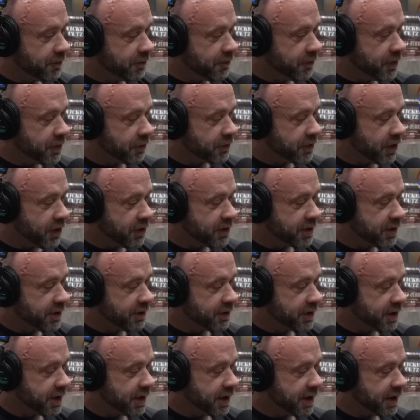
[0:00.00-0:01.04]
talking,
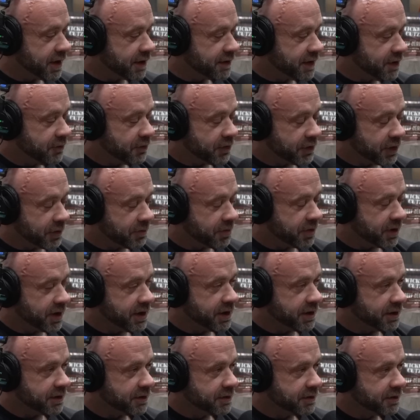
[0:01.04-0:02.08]
and I think we were on a
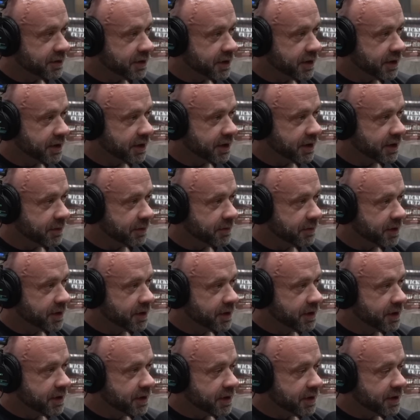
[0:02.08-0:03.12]
plane, and
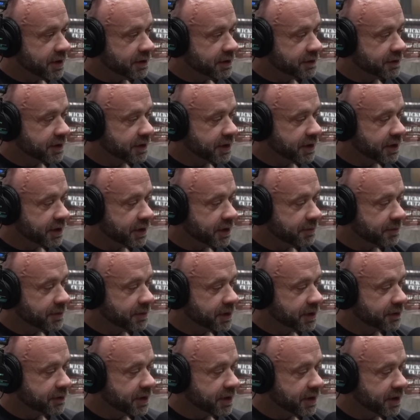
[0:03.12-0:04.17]
he said, he
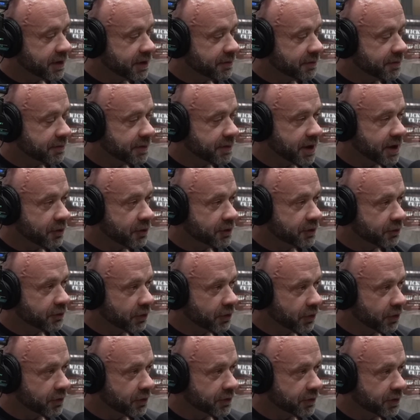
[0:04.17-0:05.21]
goes, hey, I'd always want to
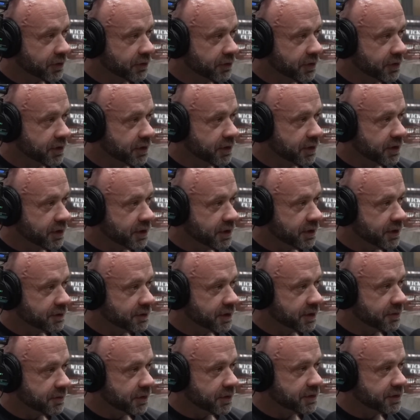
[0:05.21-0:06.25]
work with you. He
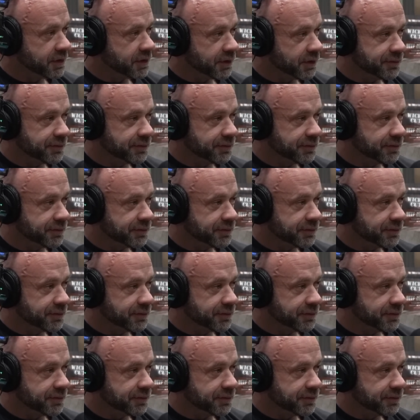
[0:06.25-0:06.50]
said, but you know,